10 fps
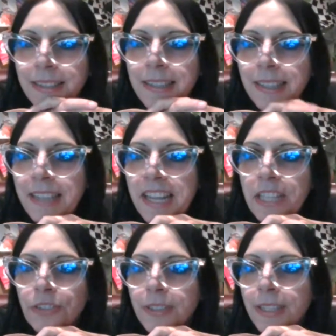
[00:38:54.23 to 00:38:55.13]
I like the
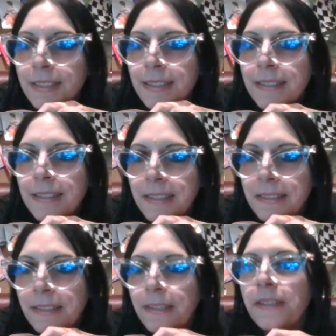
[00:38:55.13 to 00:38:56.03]
Angel Dust. It's a
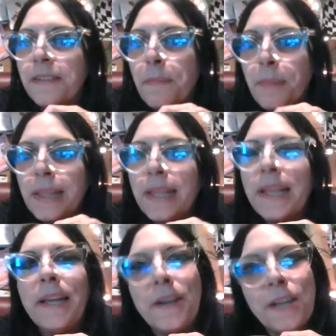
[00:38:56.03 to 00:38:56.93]
nice little
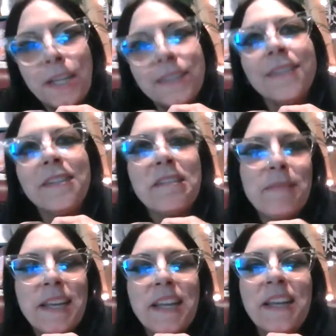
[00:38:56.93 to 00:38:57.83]
play on
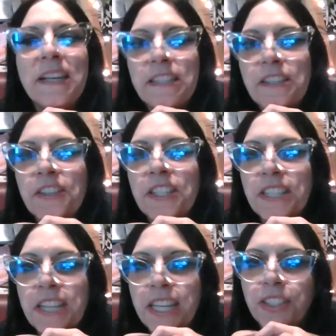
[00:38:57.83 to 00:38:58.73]
Chris
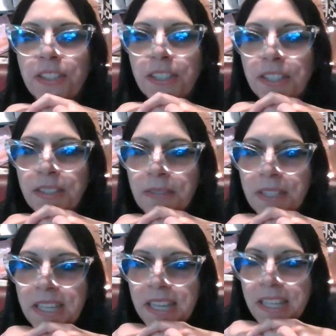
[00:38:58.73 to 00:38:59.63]
Angel and
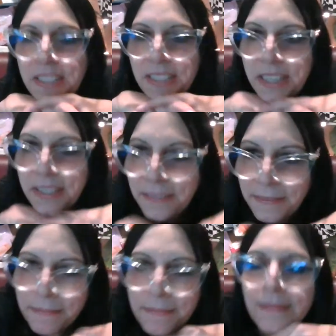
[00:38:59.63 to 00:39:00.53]
what had you.
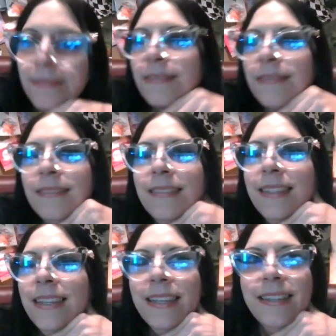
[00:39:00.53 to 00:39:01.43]

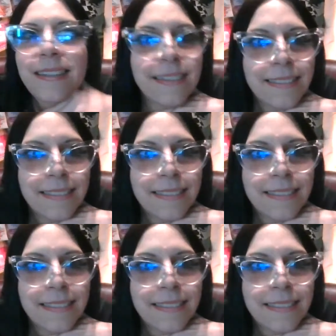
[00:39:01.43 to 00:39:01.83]
Oh.